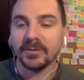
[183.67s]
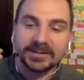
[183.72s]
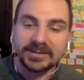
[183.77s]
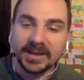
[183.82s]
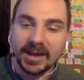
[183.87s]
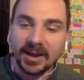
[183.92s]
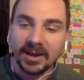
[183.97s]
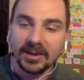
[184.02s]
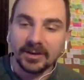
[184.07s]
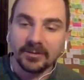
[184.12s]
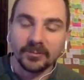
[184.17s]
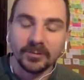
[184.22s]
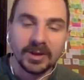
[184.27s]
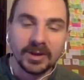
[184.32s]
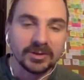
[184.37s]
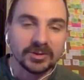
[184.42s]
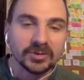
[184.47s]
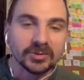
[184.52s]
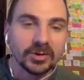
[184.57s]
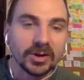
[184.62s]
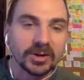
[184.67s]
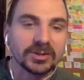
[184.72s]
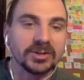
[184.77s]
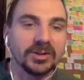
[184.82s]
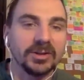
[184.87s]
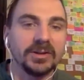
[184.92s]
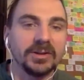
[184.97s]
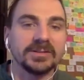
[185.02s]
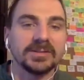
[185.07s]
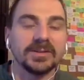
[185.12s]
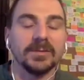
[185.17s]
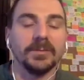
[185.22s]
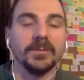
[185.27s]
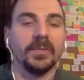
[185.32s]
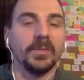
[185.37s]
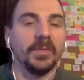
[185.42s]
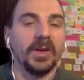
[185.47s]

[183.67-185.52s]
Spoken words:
Italian Reconstructionism,